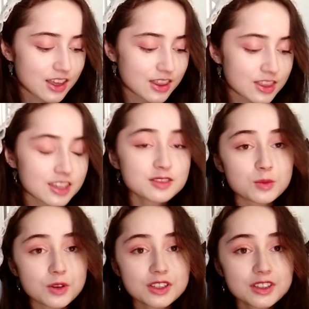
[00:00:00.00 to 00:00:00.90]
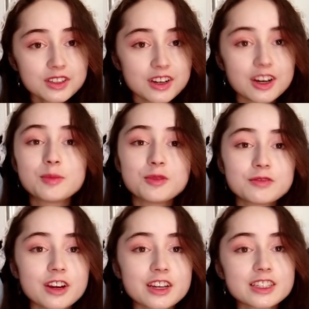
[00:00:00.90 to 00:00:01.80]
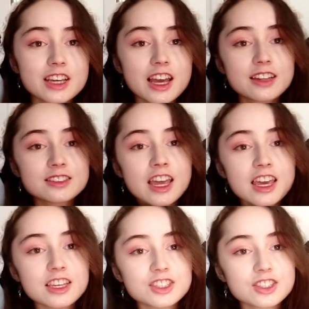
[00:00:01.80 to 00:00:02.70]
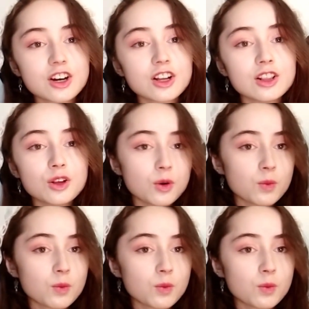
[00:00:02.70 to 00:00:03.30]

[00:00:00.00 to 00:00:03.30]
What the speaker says: this one, I'm afraid, has aged a lot